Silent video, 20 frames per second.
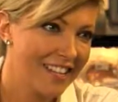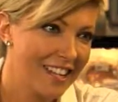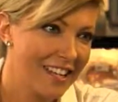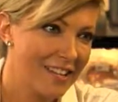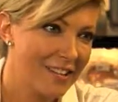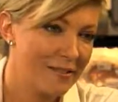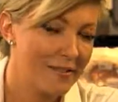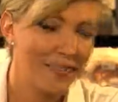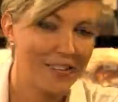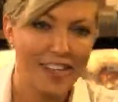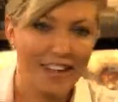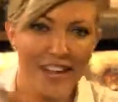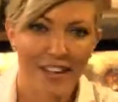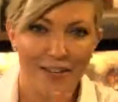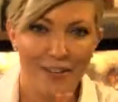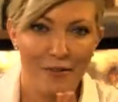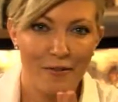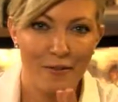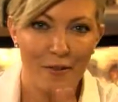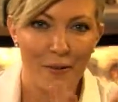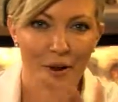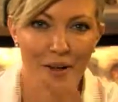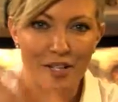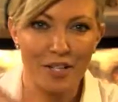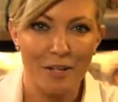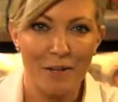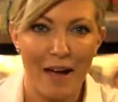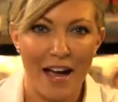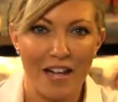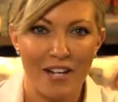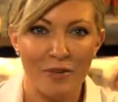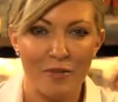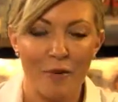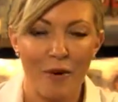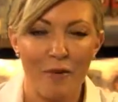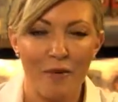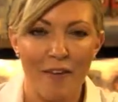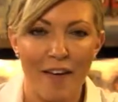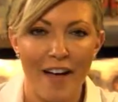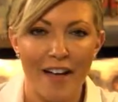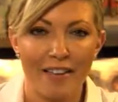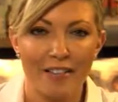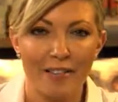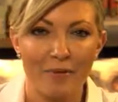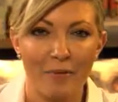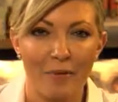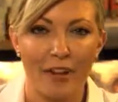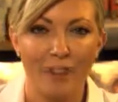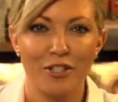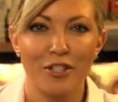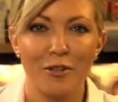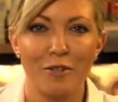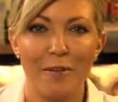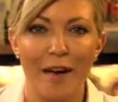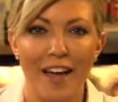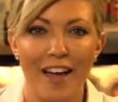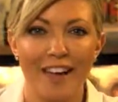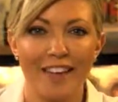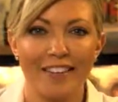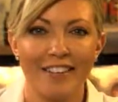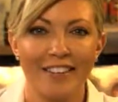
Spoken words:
Thank you. And thank you for watching Passion Profiles, brought to you by